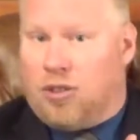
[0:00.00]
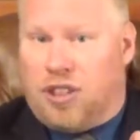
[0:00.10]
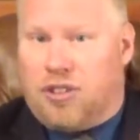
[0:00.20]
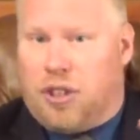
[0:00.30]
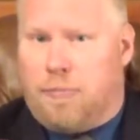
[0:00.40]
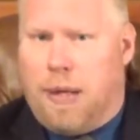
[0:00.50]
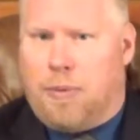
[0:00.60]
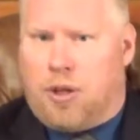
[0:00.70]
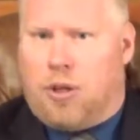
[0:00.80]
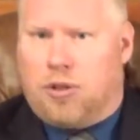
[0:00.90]
These are the
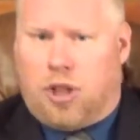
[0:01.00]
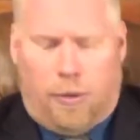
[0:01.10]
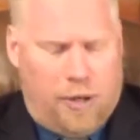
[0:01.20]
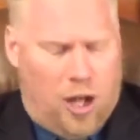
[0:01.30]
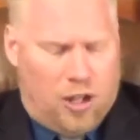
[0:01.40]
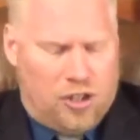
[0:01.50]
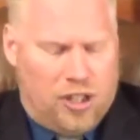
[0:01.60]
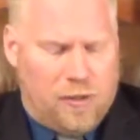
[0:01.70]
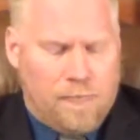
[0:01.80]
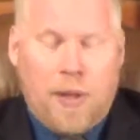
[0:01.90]
biblical terminologies,